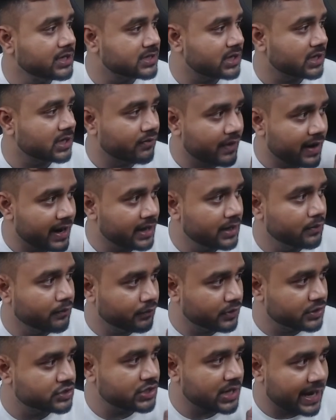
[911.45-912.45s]
required
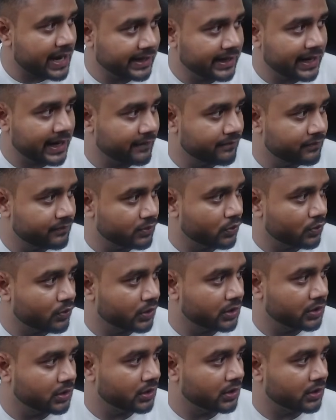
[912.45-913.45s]
which I left over
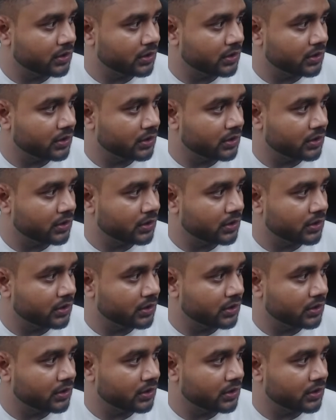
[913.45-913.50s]
here.